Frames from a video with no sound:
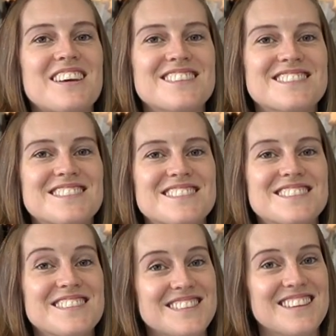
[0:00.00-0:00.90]
To be fair, this is
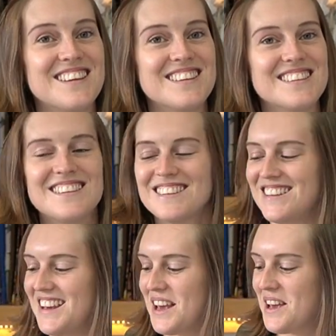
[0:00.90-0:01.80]
I made this two
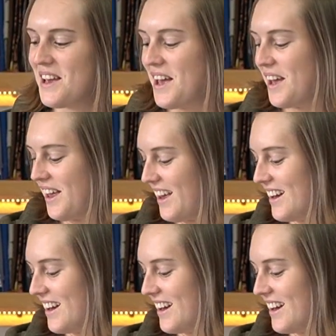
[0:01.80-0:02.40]
days ago, didn't I?